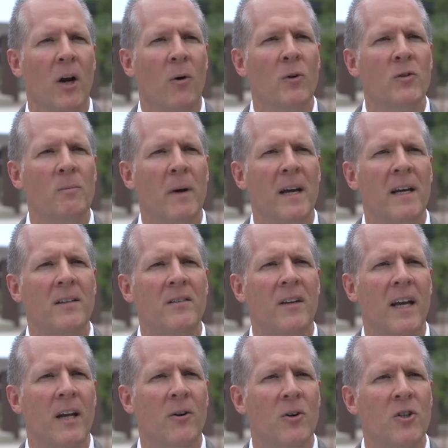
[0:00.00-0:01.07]

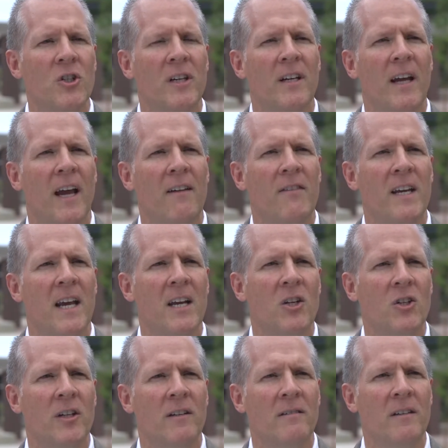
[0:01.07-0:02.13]
aerospace, energy,
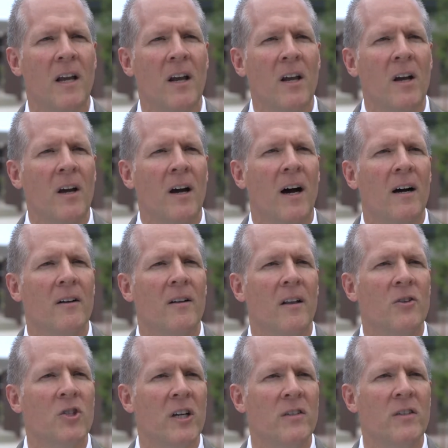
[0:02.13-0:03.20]
aviation, uh,
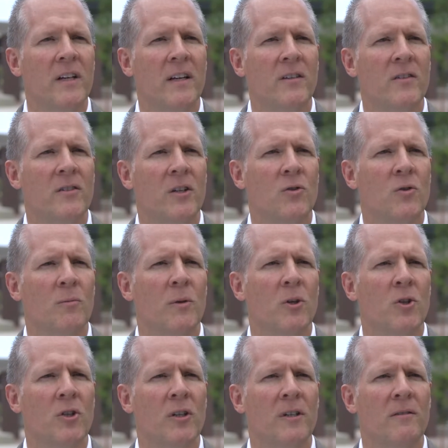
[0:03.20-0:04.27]
logistics,
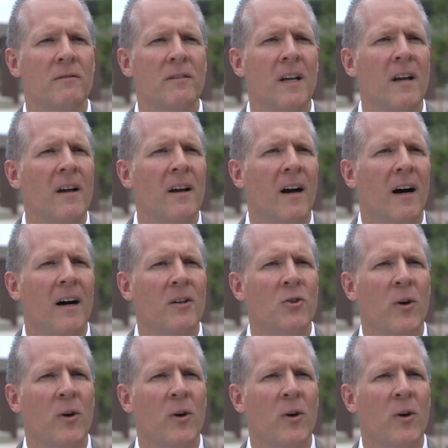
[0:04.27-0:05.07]
distribution, uh,